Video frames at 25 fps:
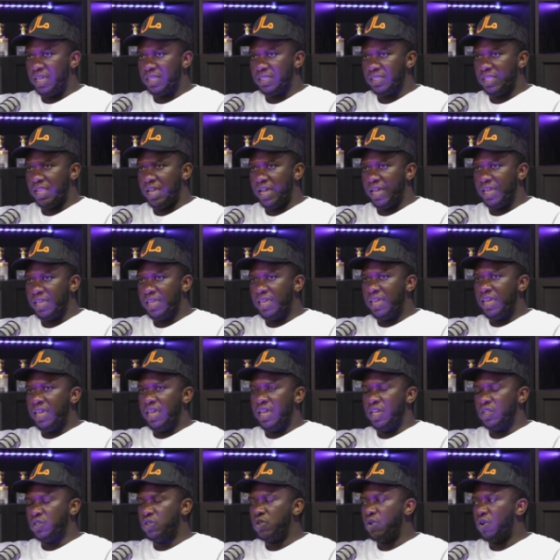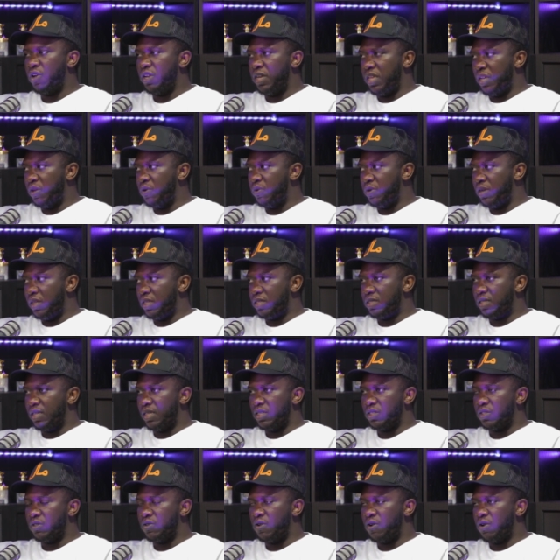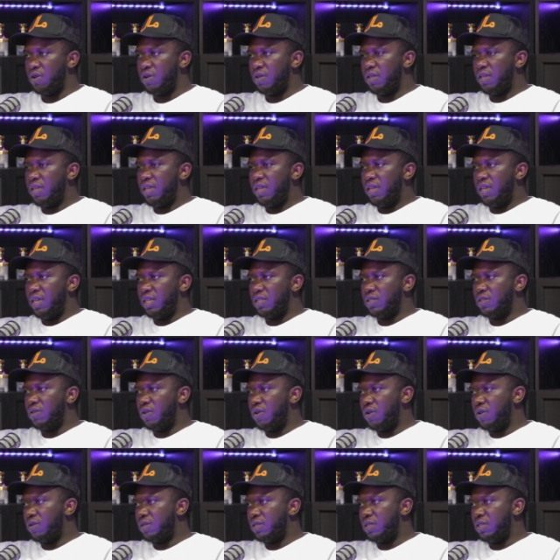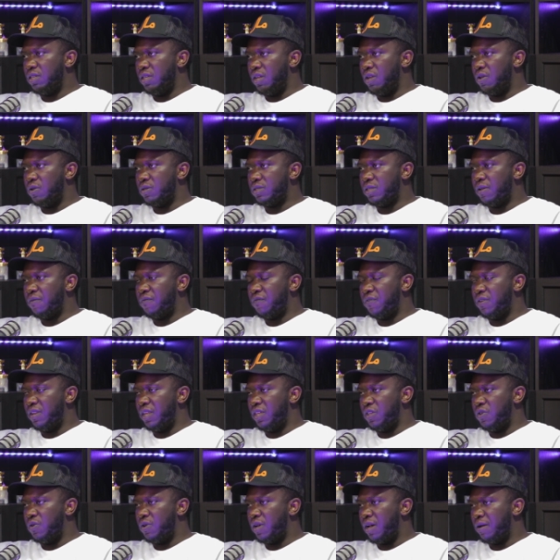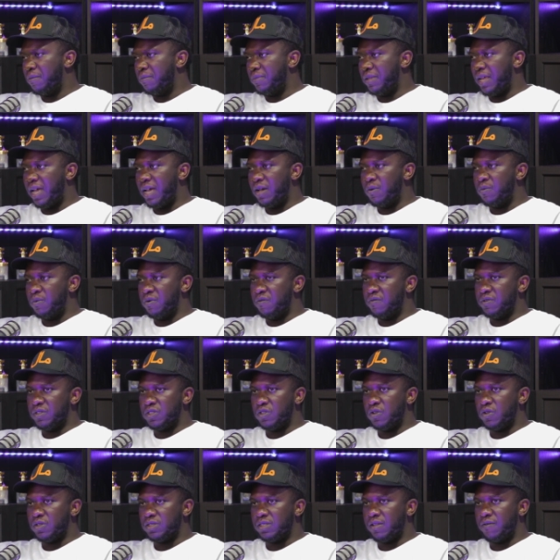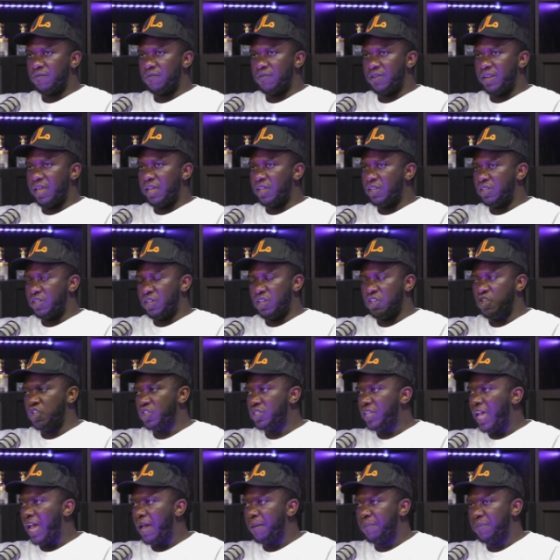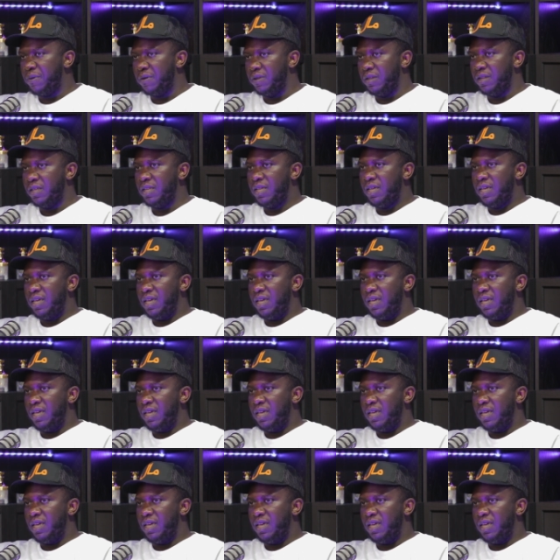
It's like, it's not an illness. It's not, you know, something that you come down with. It's not something that can just happen.